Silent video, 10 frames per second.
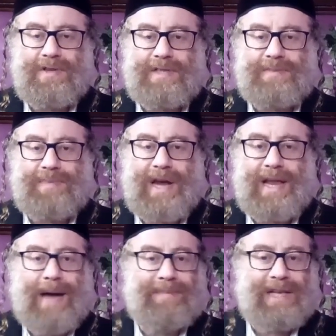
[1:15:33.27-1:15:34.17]
to this
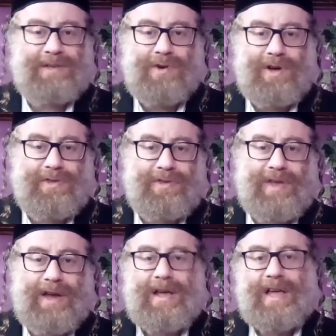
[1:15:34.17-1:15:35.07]
party, I'm not going to
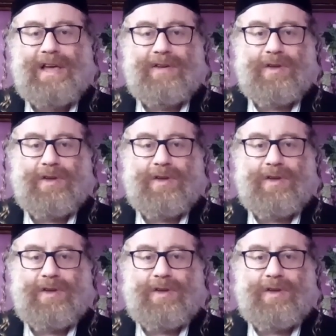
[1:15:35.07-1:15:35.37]
there.